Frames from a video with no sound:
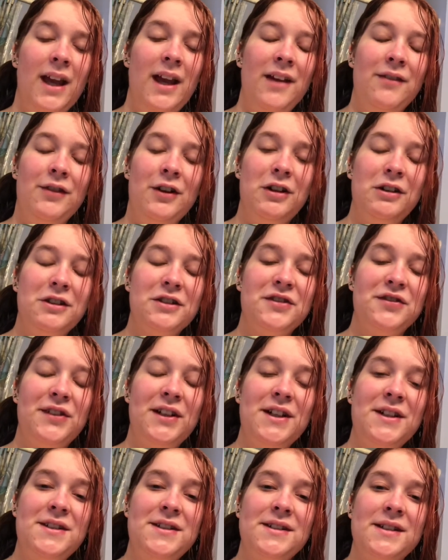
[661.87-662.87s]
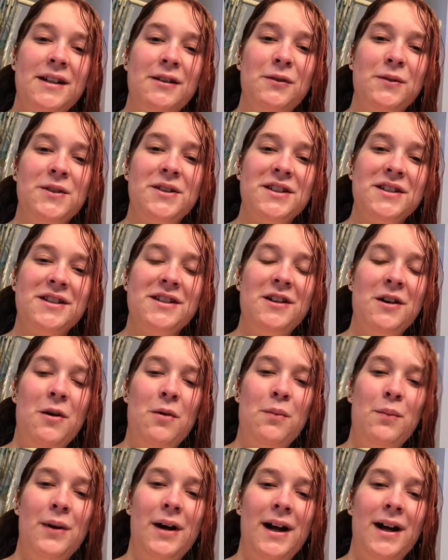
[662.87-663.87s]
if all else fails, I will just go
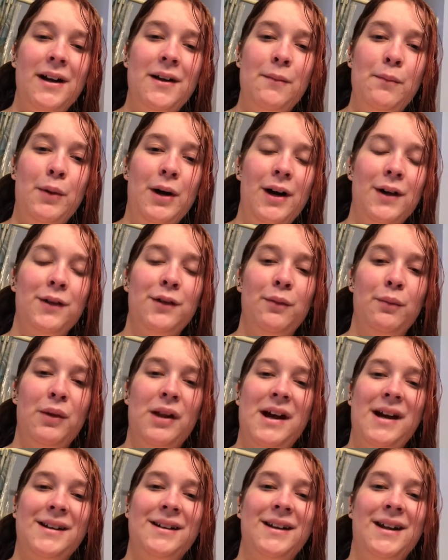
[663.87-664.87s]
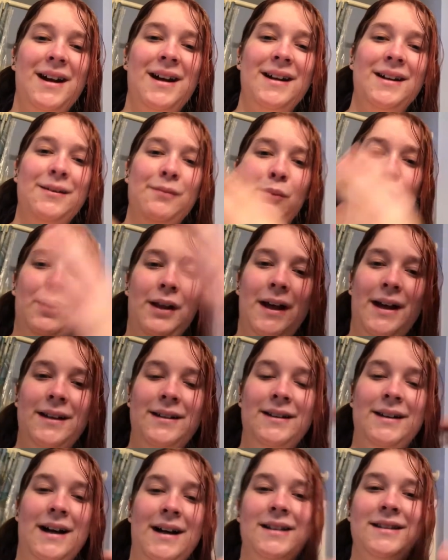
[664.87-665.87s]
buy a box of black dye and
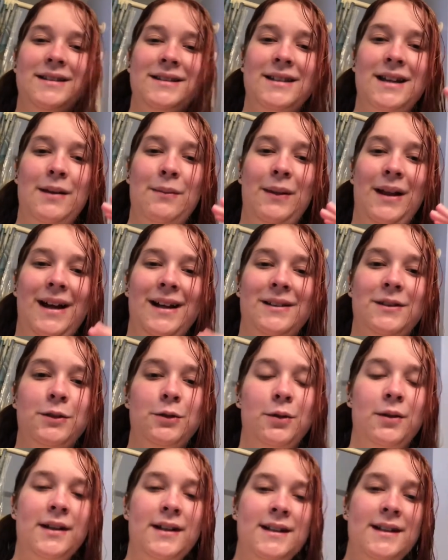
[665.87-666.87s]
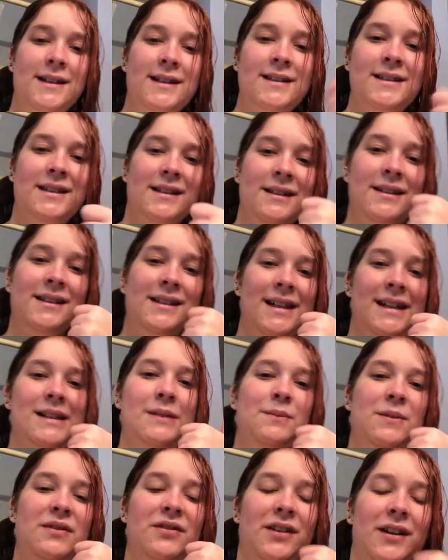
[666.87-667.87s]
dye this side black too. So that
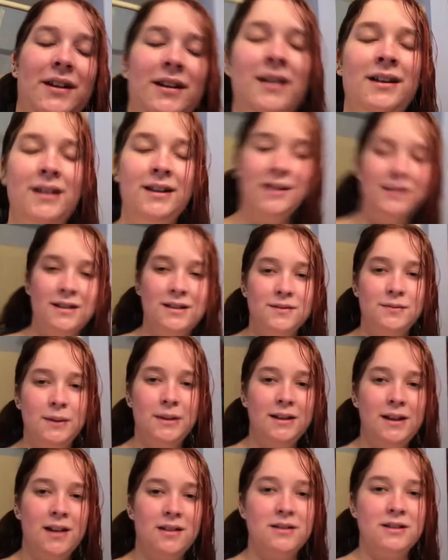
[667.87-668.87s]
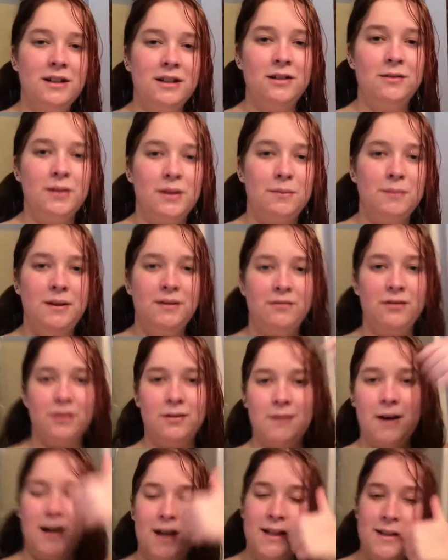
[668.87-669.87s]
could be fun. But you guys are here with me for
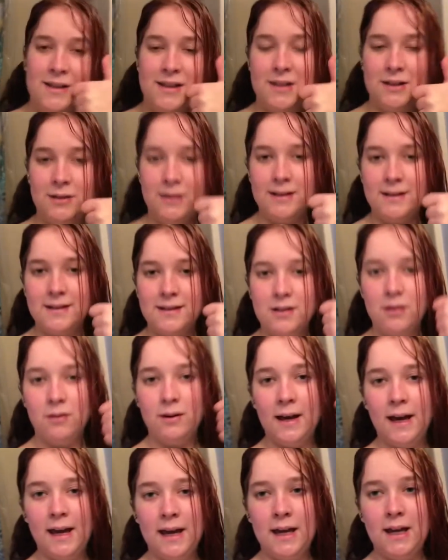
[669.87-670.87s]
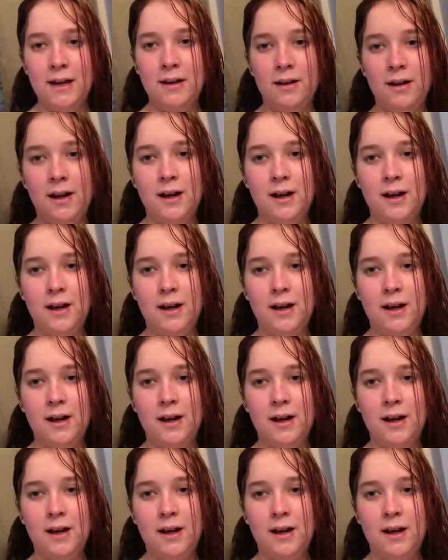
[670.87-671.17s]
the ride, so let's go ahead